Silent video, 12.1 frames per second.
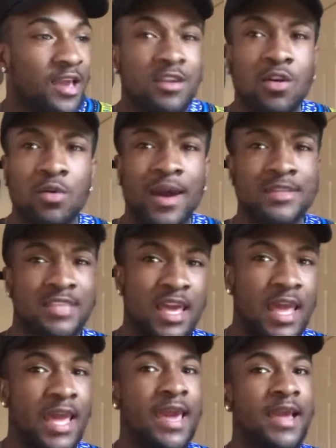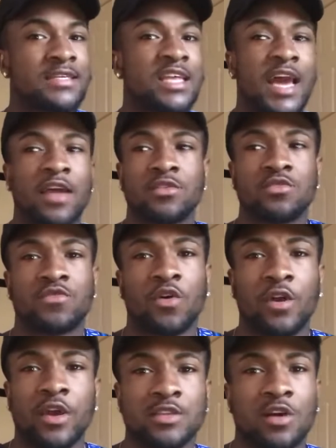You know, we about the same age. He like
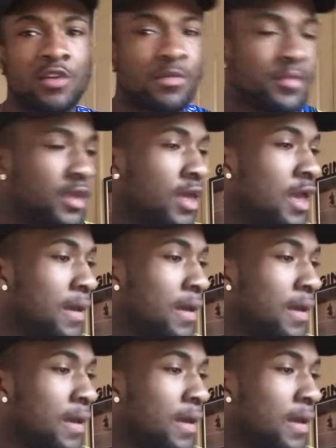four years older than me.